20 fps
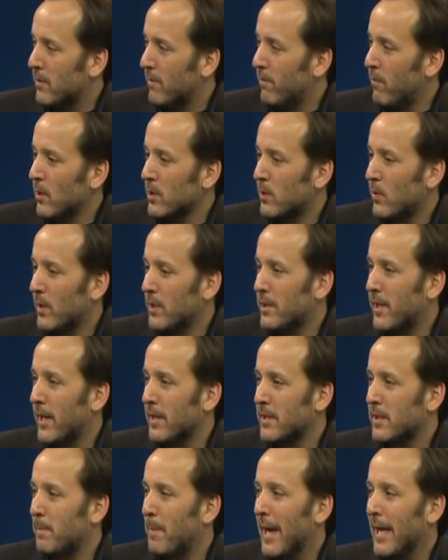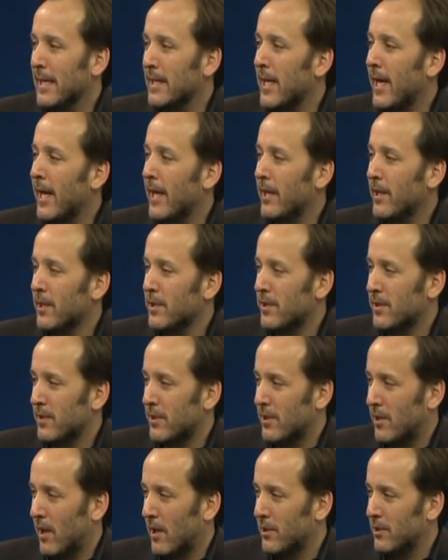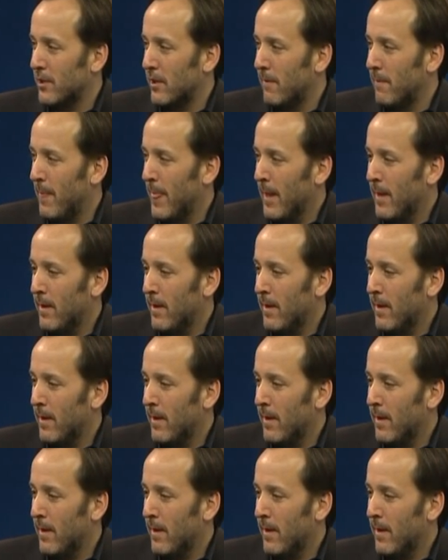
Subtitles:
The first one is that spontaneous discussion.